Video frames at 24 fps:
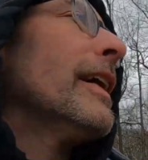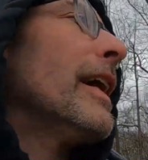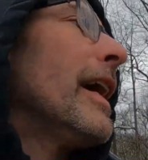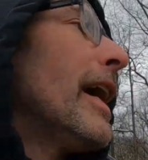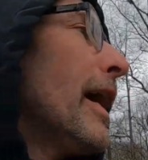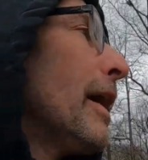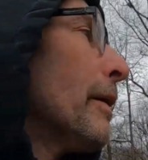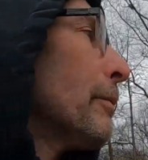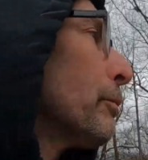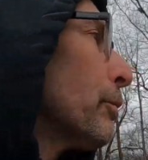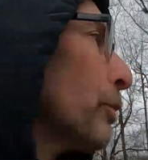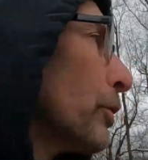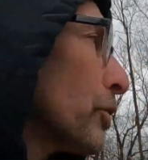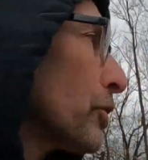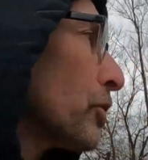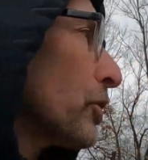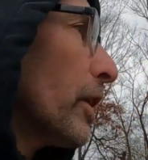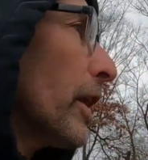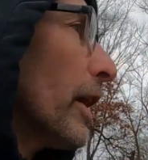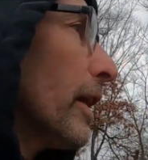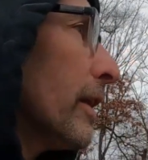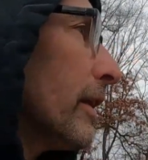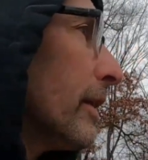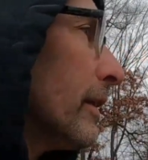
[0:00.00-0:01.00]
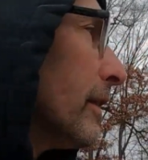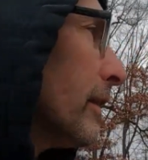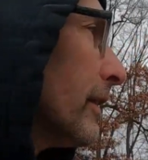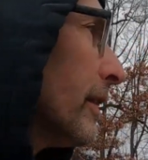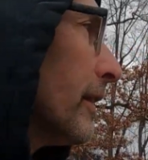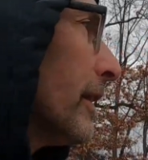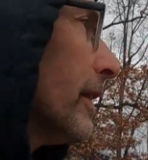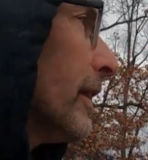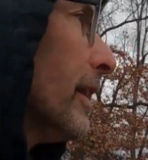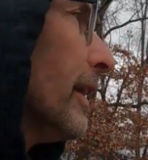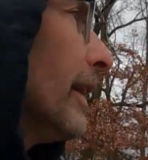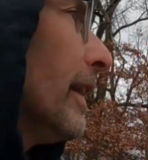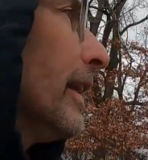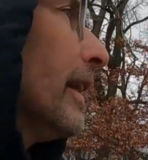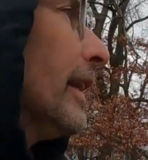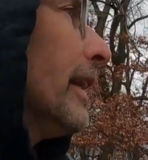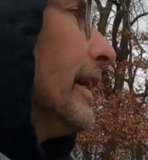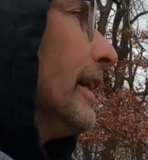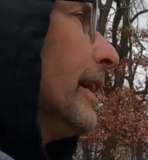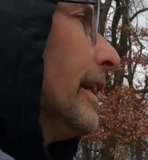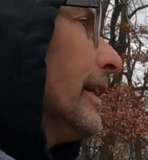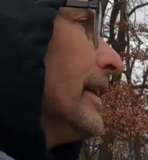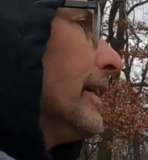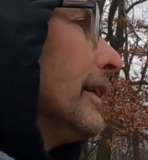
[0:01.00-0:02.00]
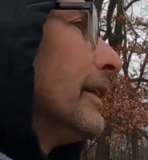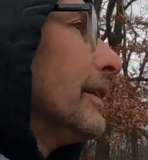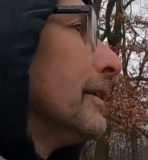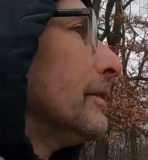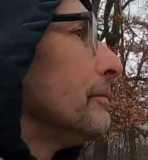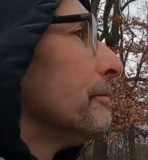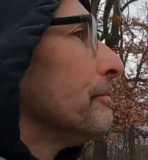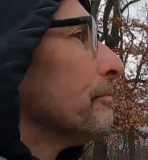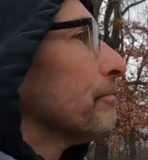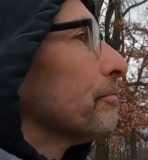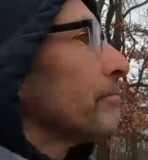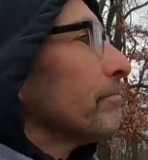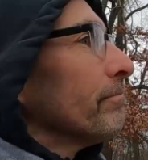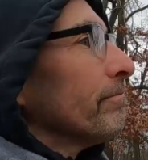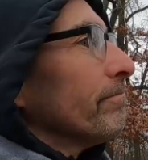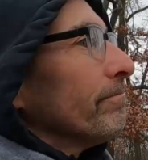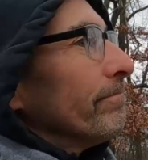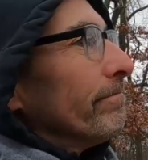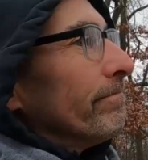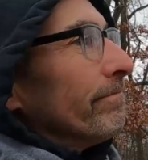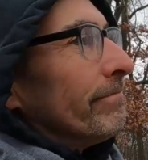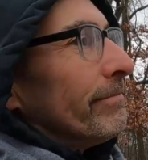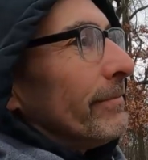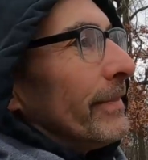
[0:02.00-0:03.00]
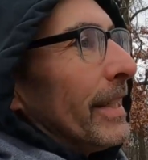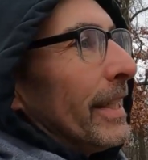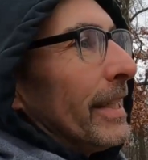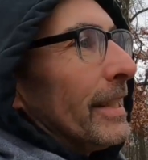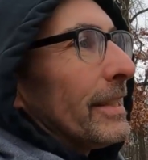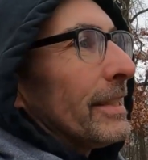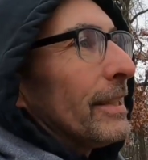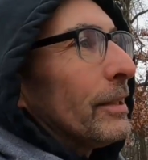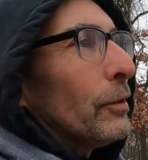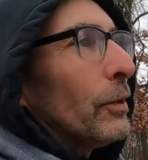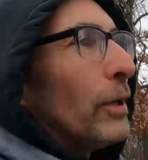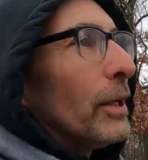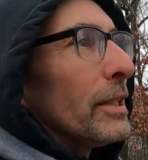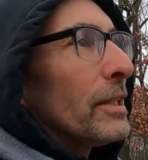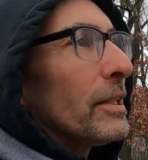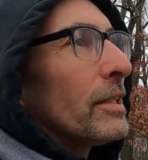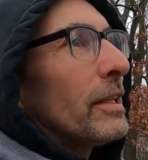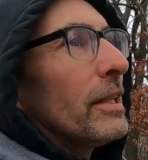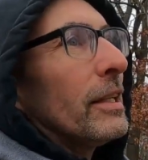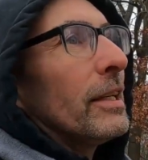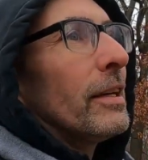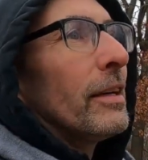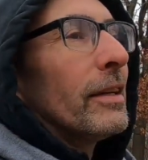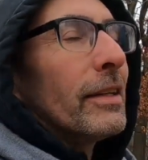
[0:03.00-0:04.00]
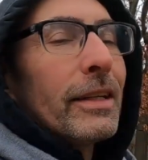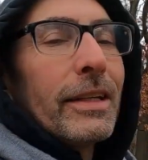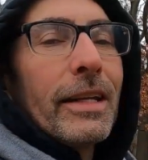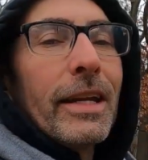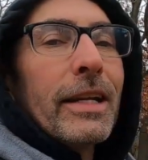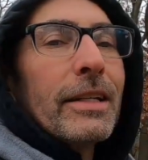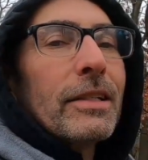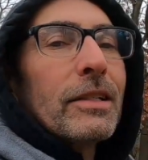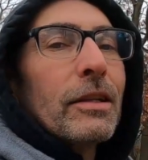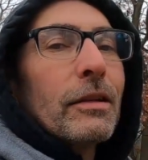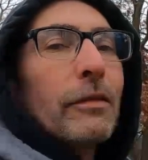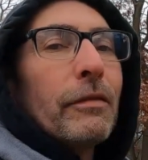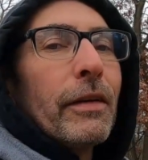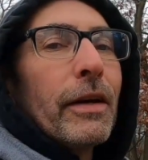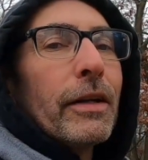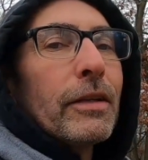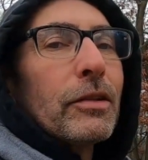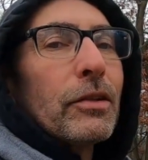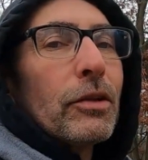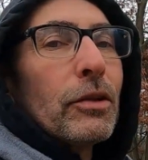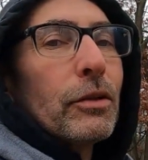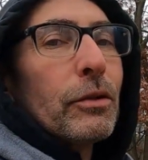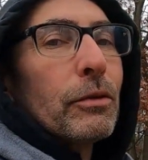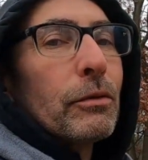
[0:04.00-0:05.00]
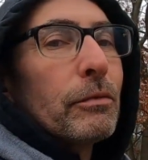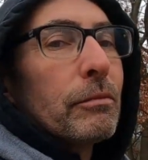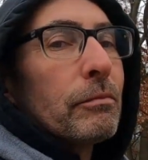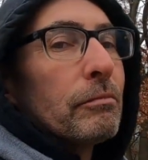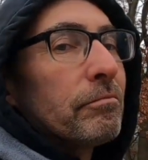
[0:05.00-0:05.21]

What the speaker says: I appreciate it, and until I see you on the next adventure,